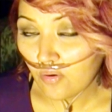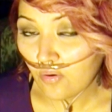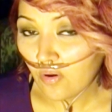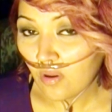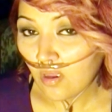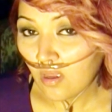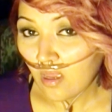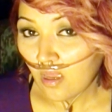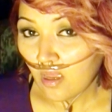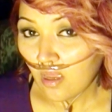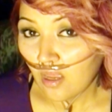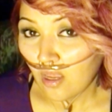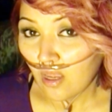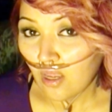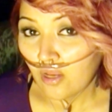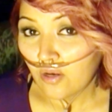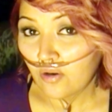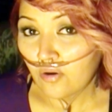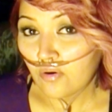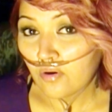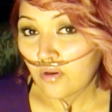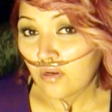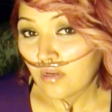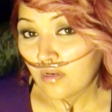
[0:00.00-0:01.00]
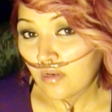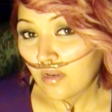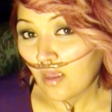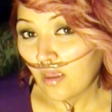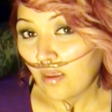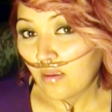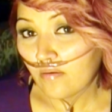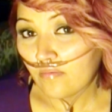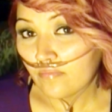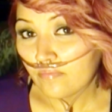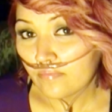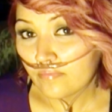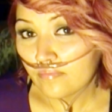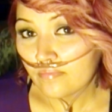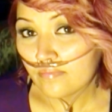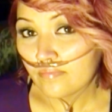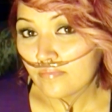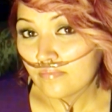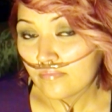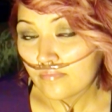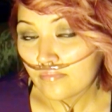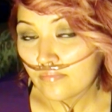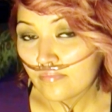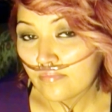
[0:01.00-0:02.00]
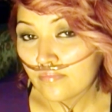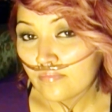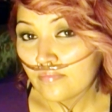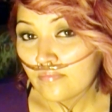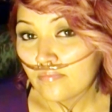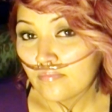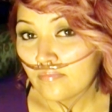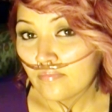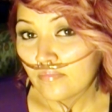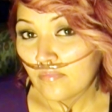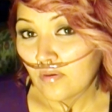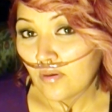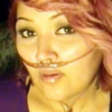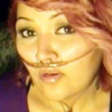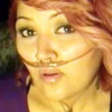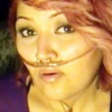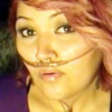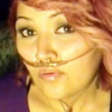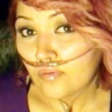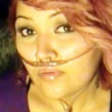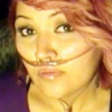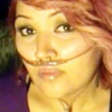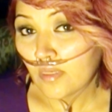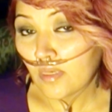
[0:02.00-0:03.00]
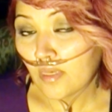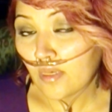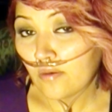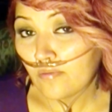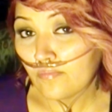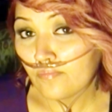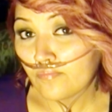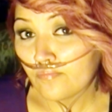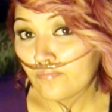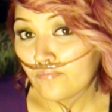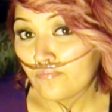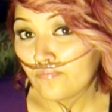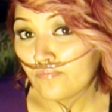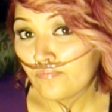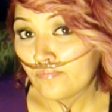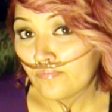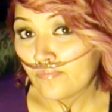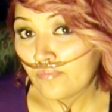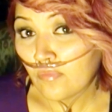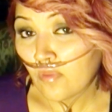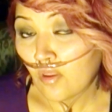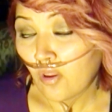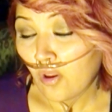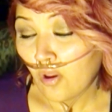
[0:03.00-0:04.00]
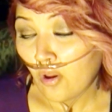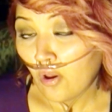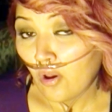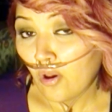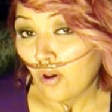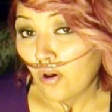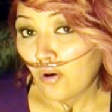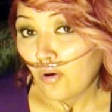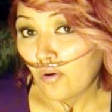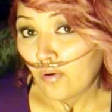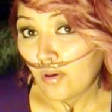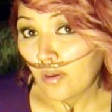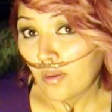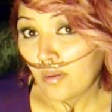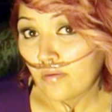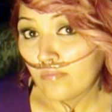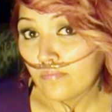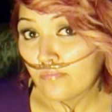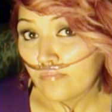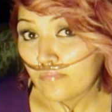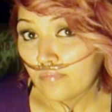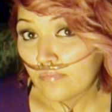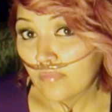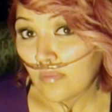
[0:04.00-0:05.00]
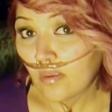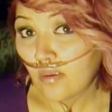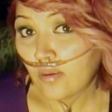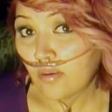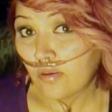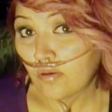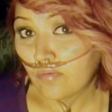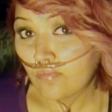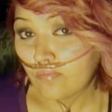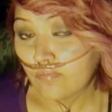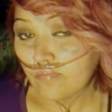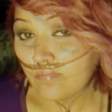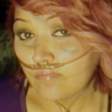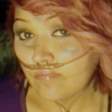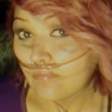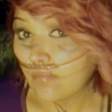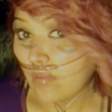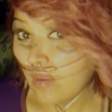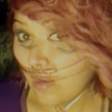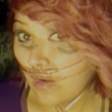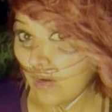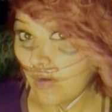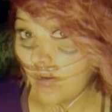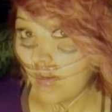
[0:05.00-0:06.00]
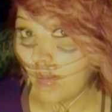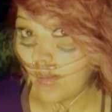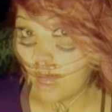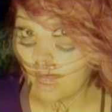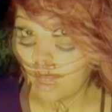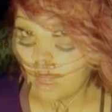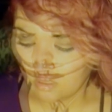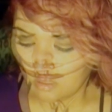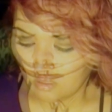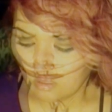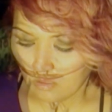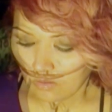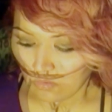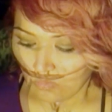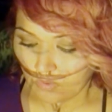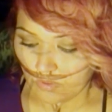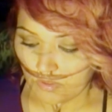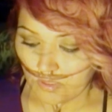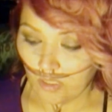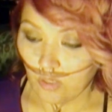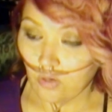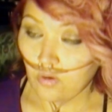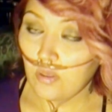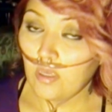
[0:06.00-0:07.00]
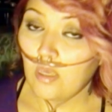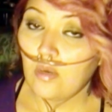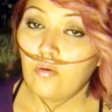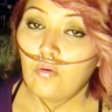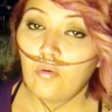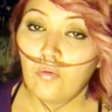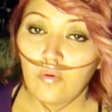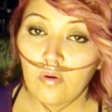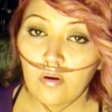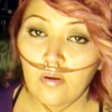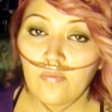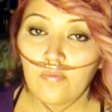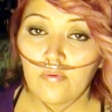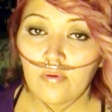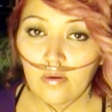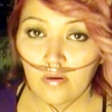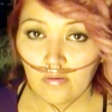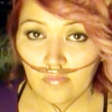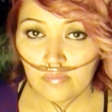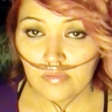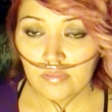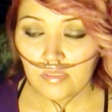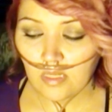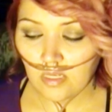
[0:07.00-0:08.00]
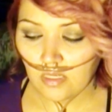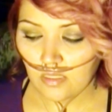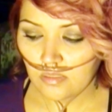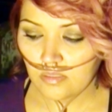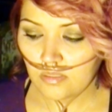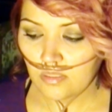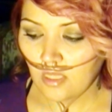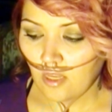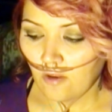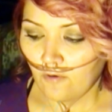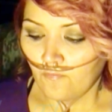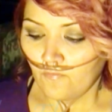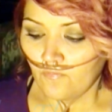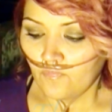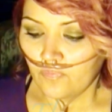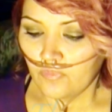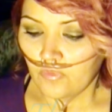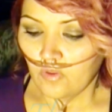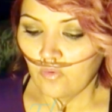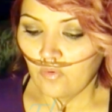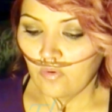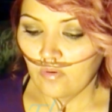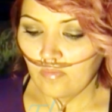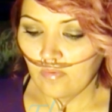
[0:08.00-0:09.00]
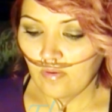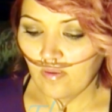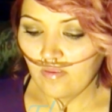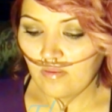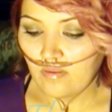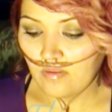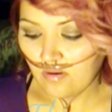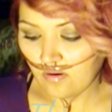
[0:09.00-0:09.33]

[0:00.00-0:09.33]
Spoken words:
you, and you're going to die. And I was like, okay. I was like, okay, well, whatever comes next. One of